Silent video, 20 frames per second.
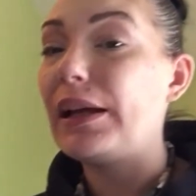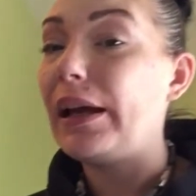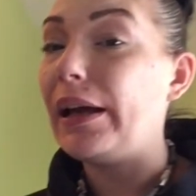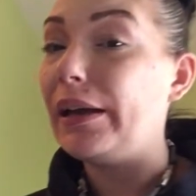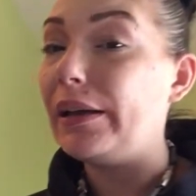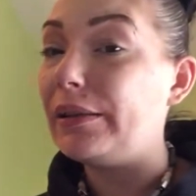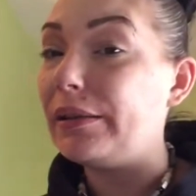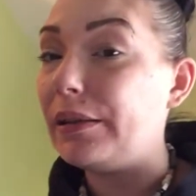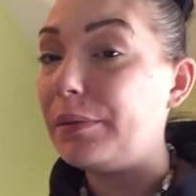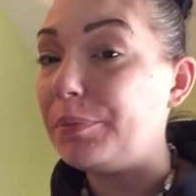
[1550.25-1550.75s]

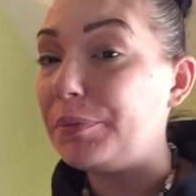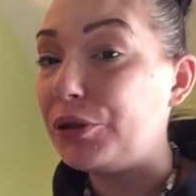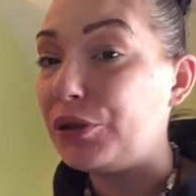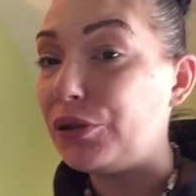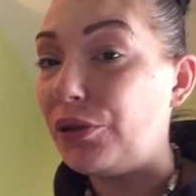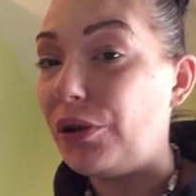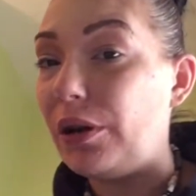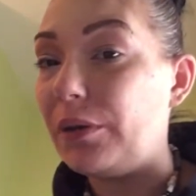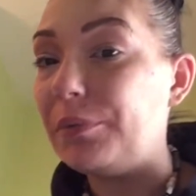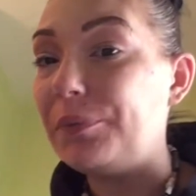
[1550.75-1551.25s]
a lip
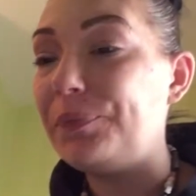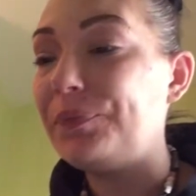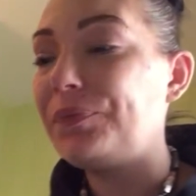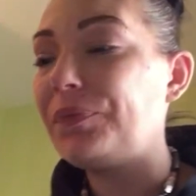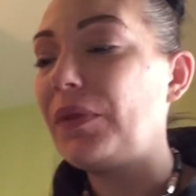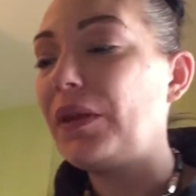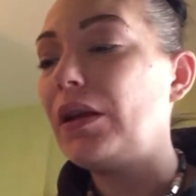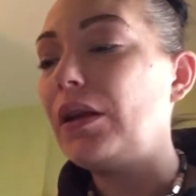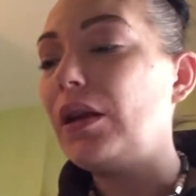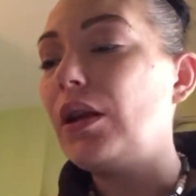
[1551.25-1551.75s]
scrub,
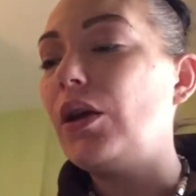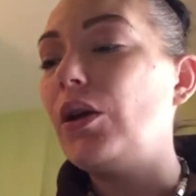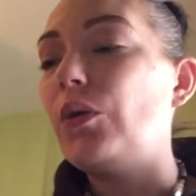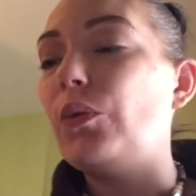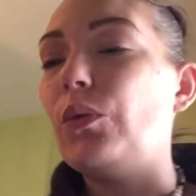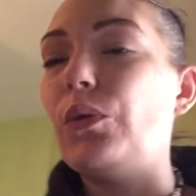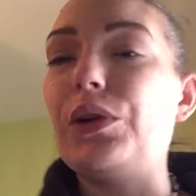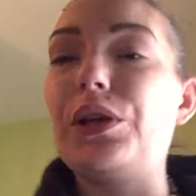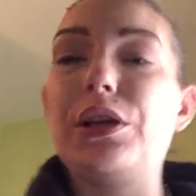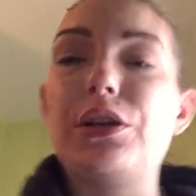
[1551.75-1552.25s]

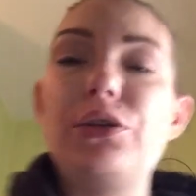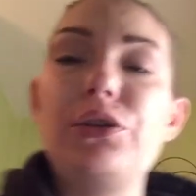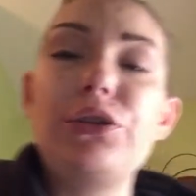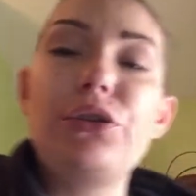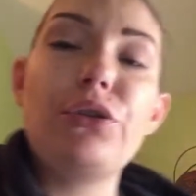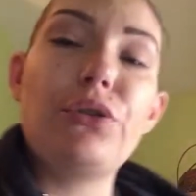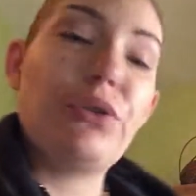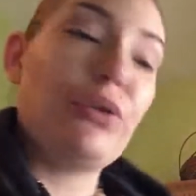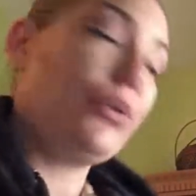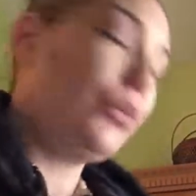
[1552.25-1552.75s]
what you can
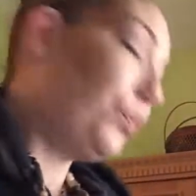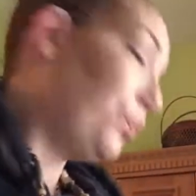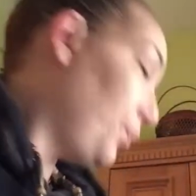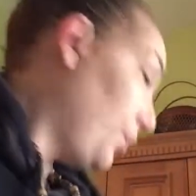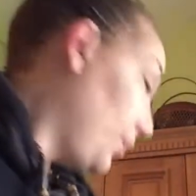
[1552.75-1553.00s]
do